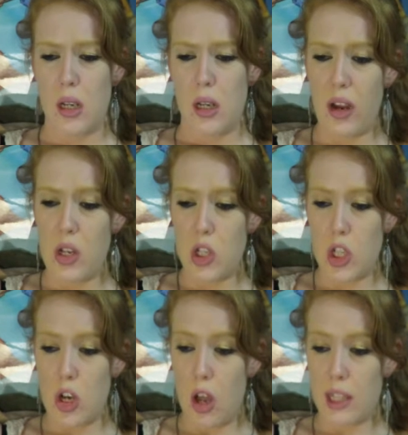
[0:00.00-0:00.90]
Friends
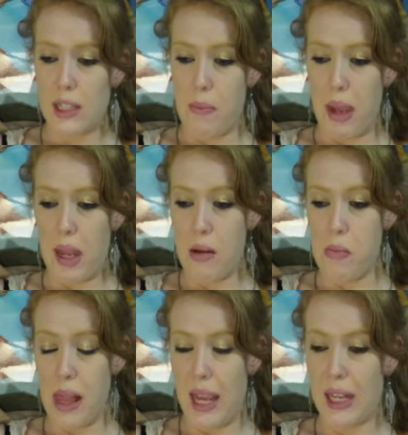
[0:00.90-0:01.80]
should not demand
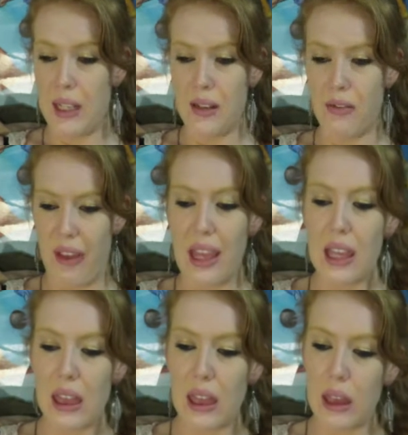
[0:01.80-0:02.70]
blind
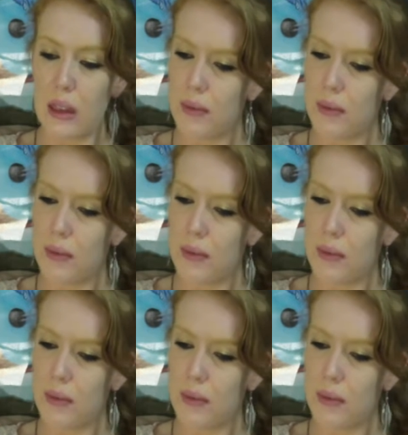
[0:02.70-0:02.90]
faith.